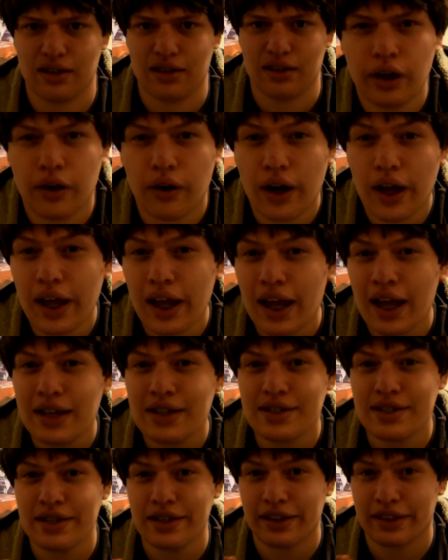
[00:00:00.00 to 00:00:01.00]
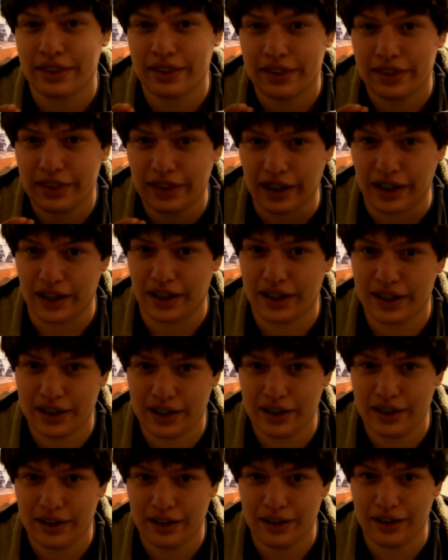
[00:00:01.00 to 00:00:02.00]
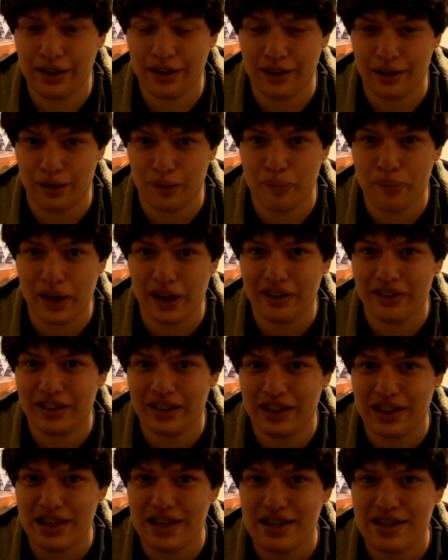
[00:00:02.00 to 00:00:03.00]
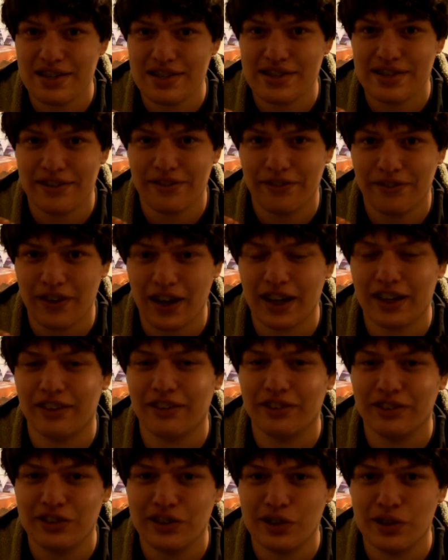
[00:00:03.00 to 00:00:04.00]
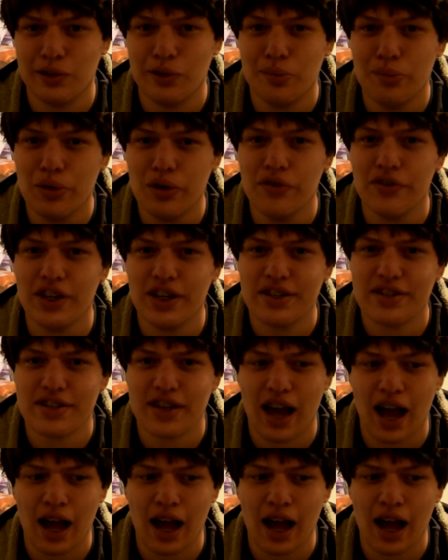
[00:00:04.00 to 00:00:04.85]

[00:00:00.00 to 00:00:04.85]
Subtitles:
Now, I had to think about these final two movies.